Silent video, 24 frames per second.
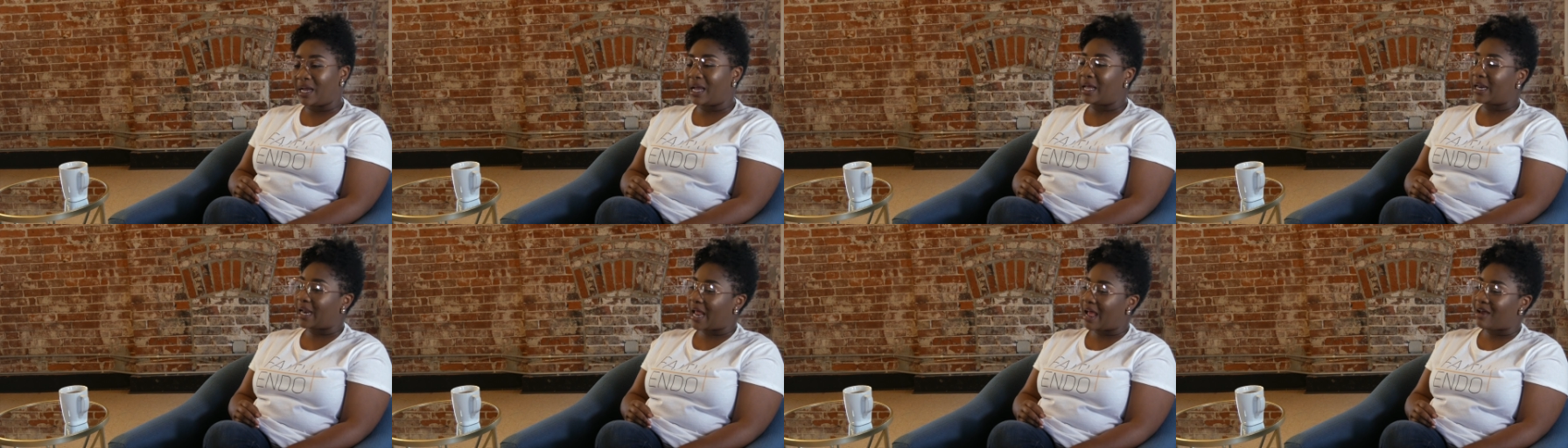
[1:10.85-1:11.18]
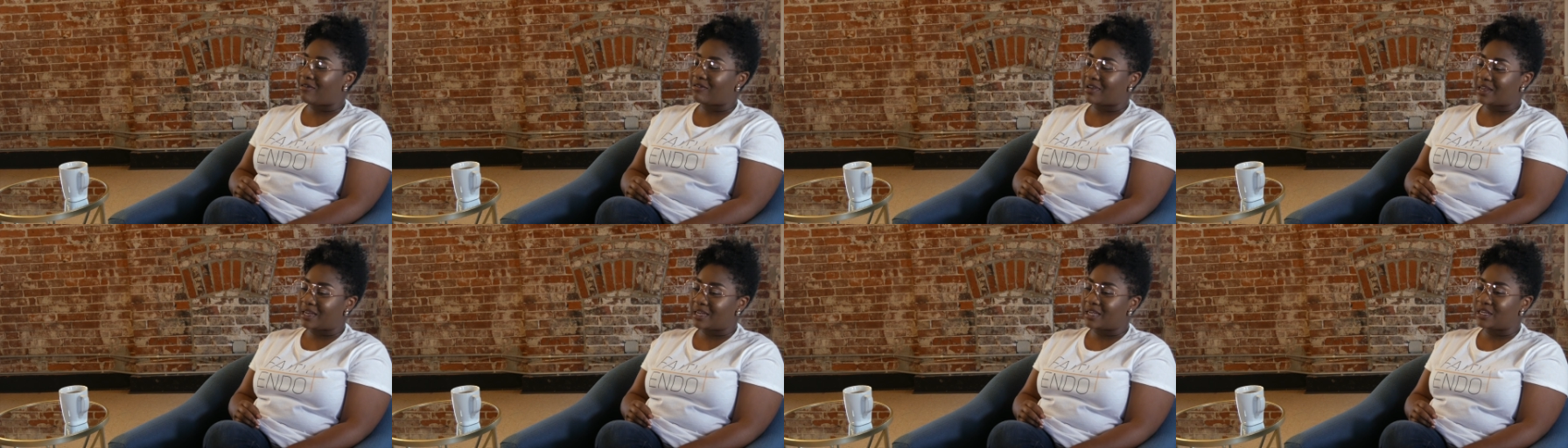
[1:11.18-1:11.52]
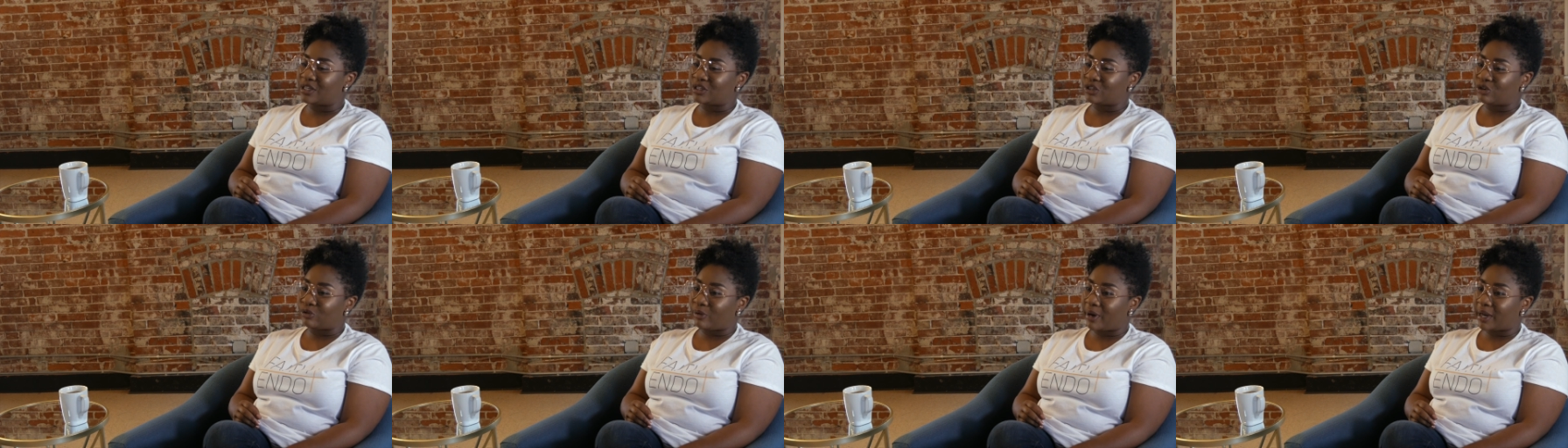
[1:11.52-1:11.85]
and having a
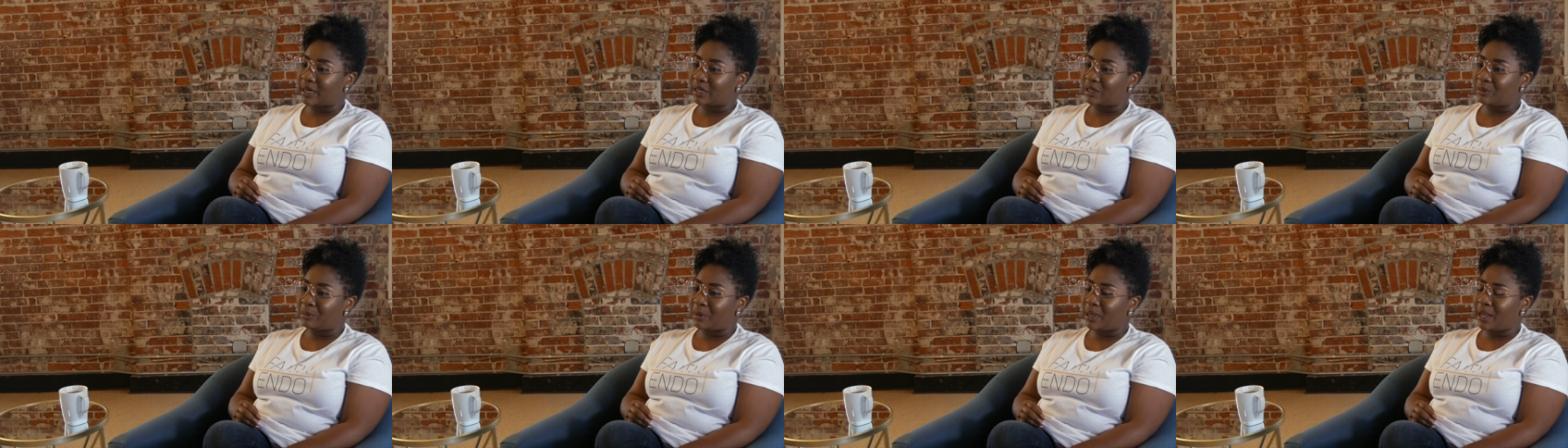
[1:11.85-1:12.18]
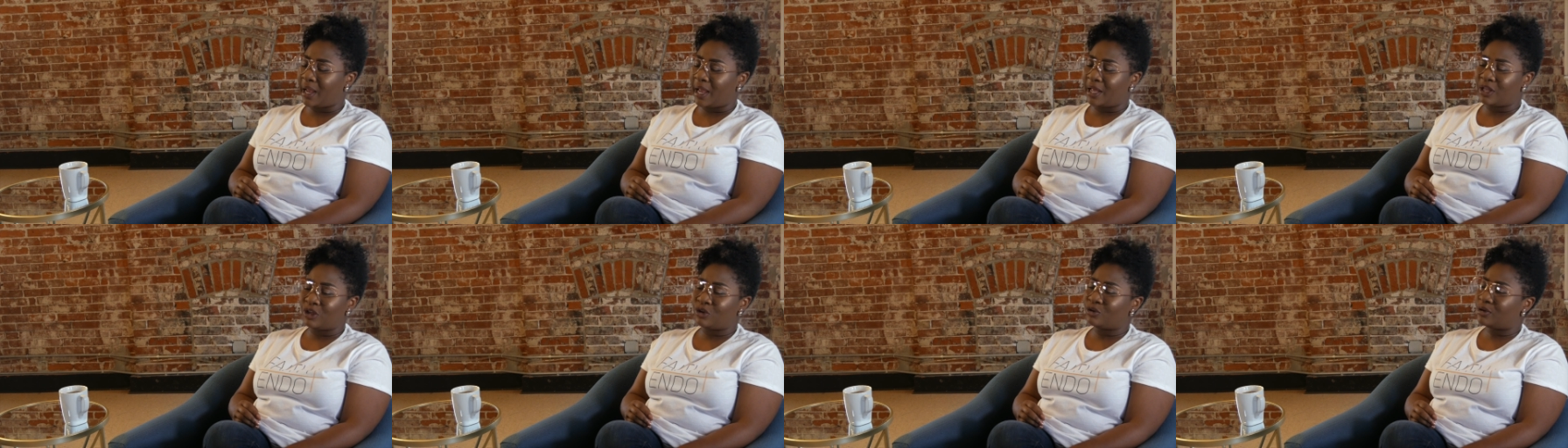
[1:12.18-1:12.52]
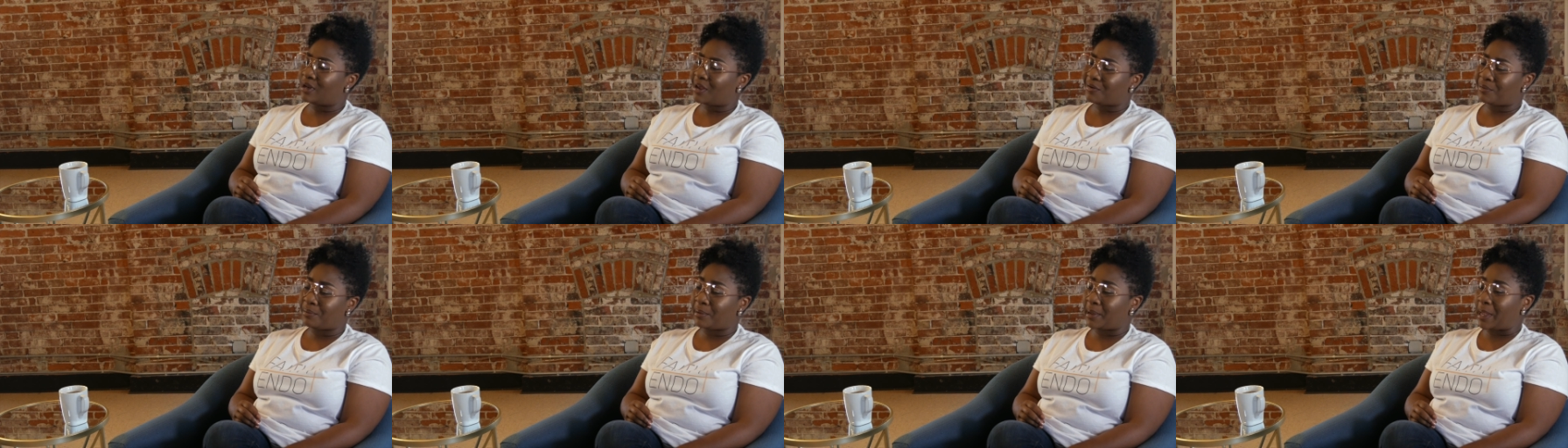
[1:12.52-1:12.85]
hysterectomy, and you'll
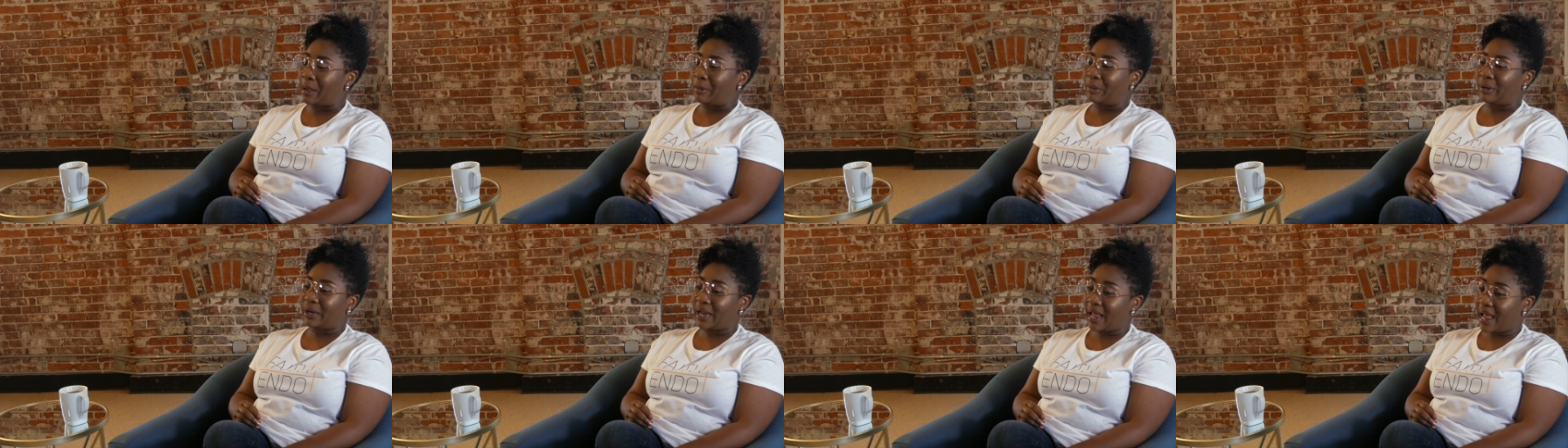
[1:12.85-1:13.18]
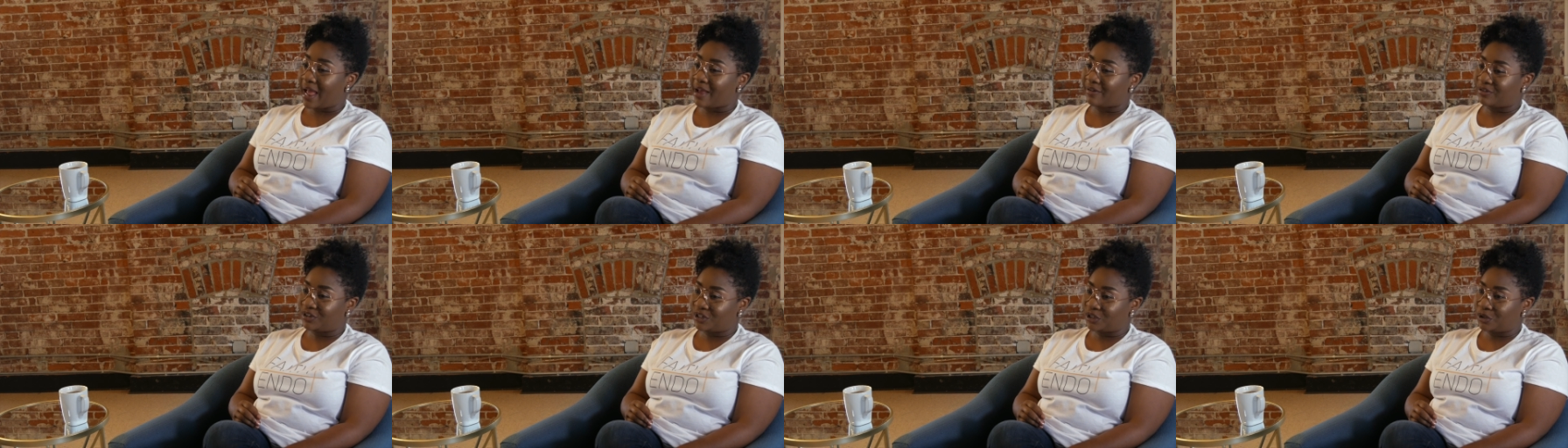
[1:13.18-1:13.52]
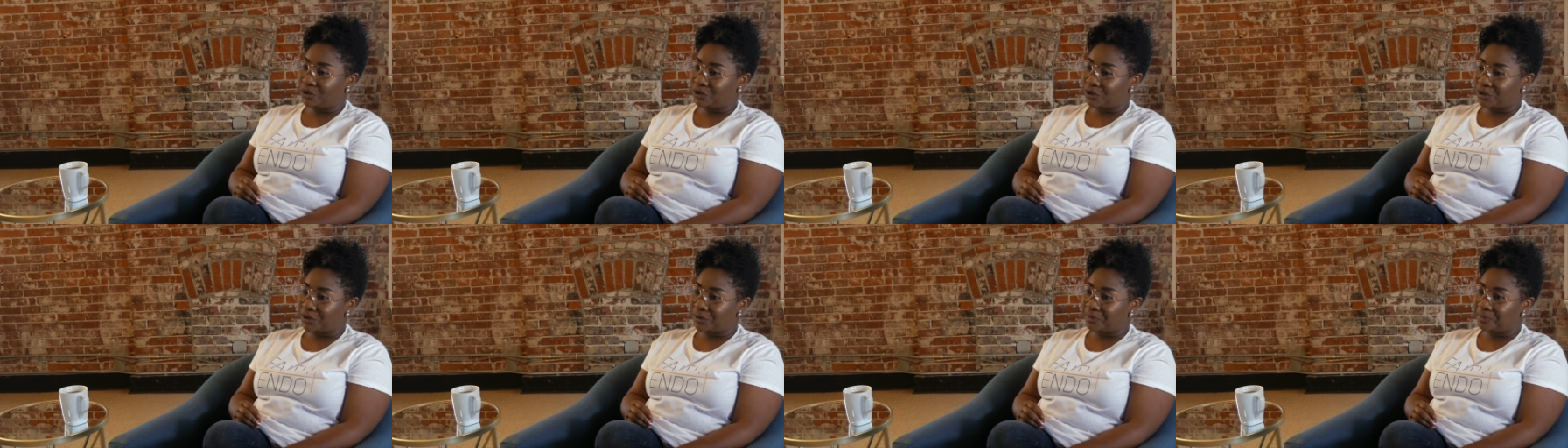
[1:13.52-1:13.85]
never be able to have
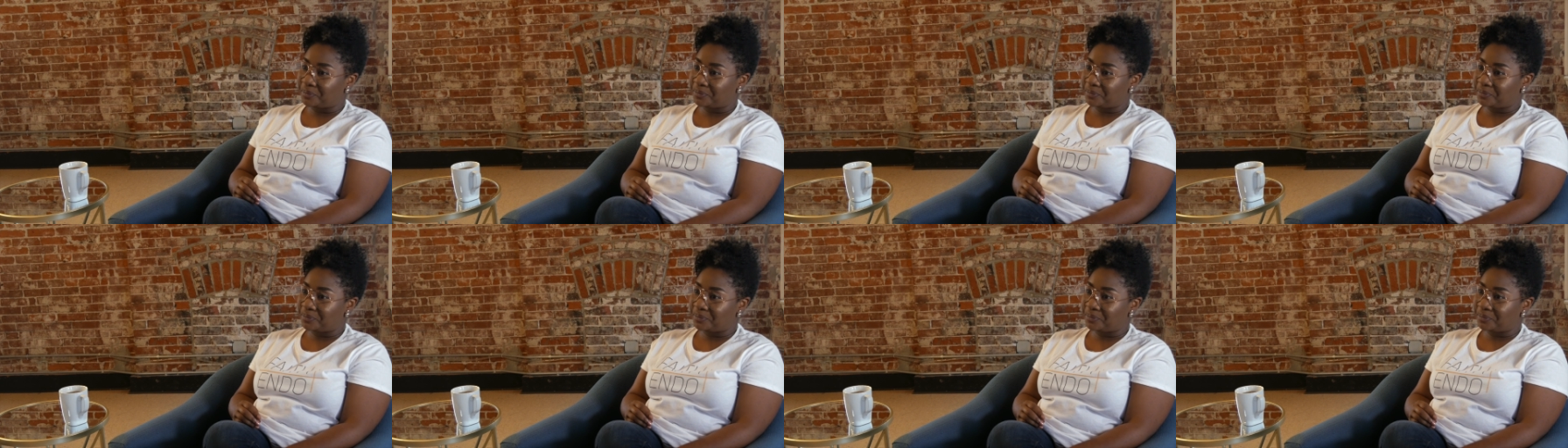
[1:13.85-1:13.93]
children.